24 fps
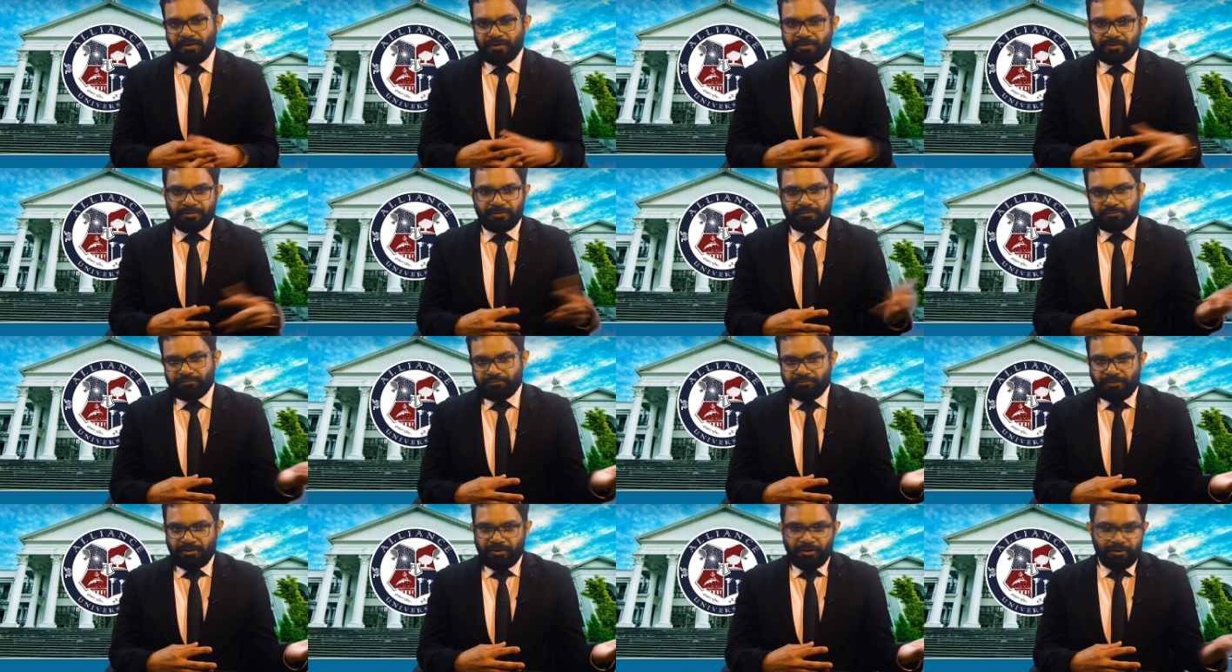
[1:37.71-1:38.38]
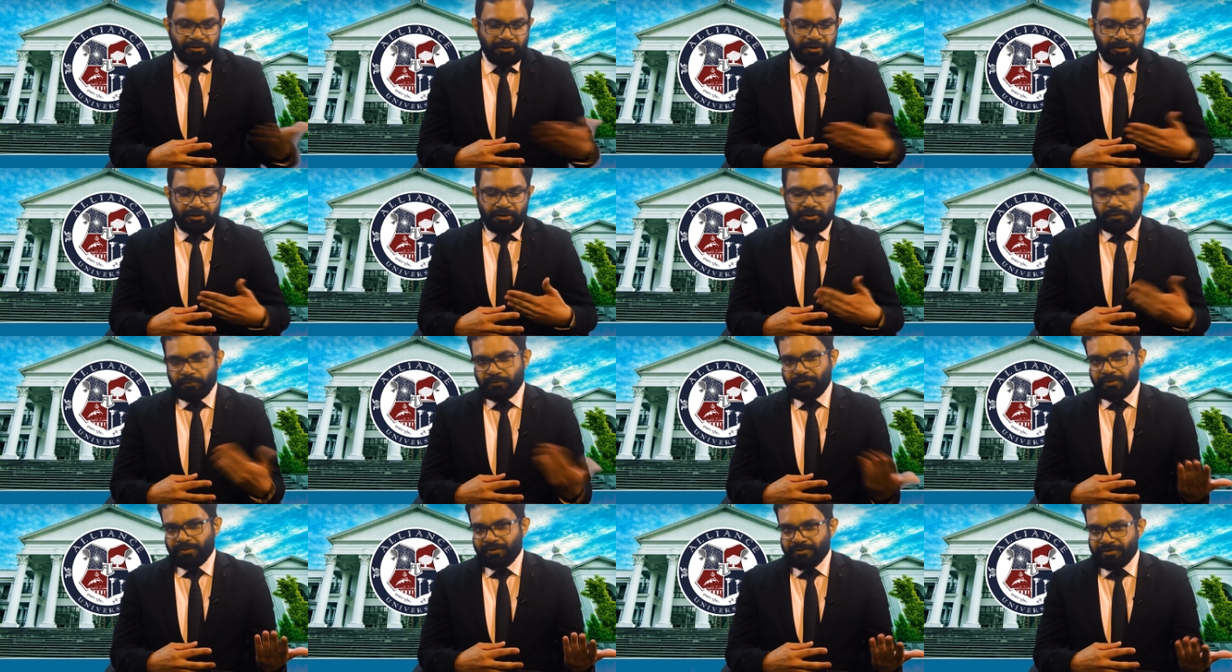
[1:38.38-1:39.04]
either in like
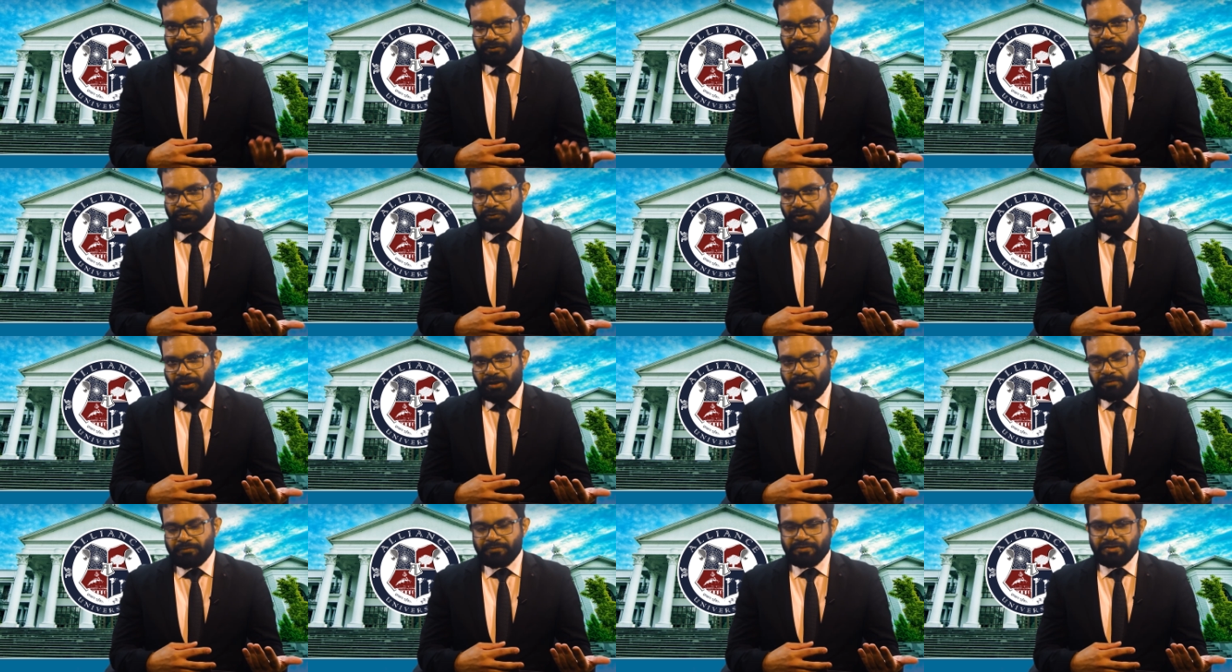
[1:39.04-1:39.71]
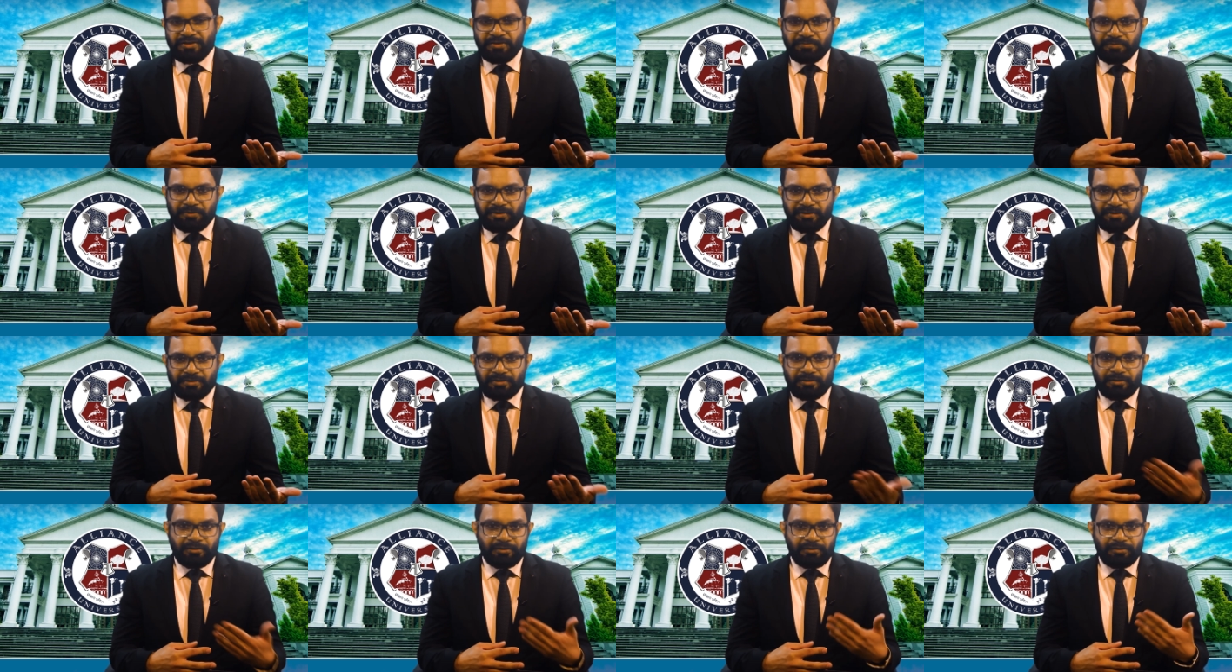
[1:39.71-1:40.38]
our country we do have
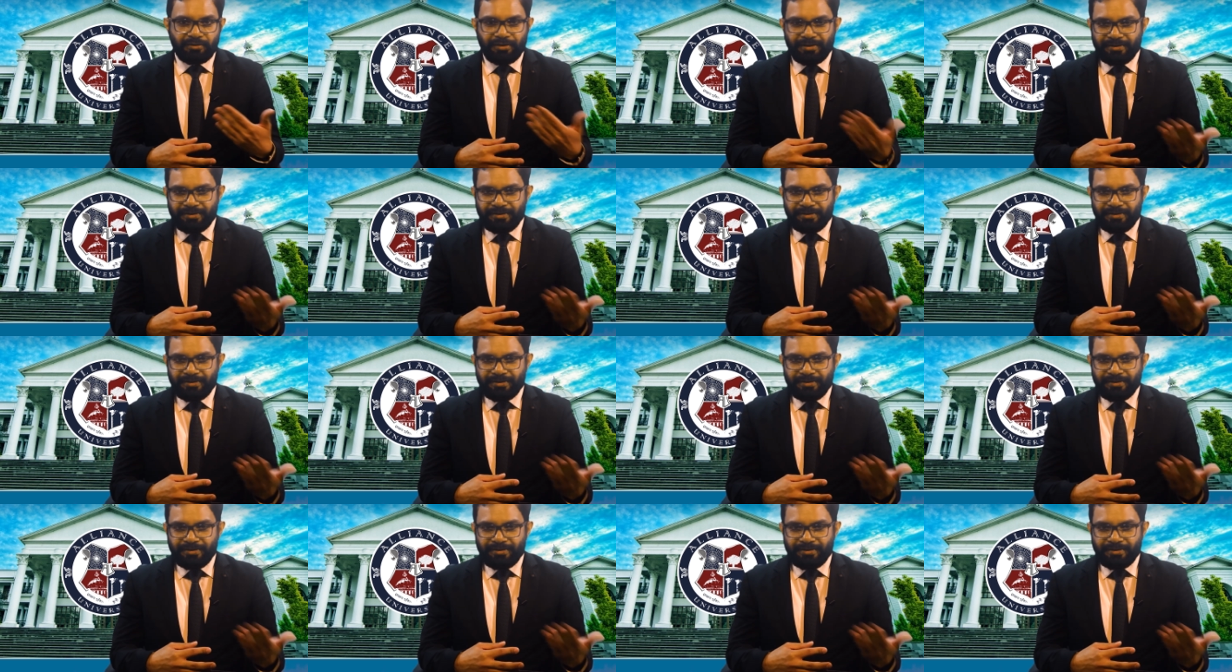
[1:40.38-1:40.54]
CBSE,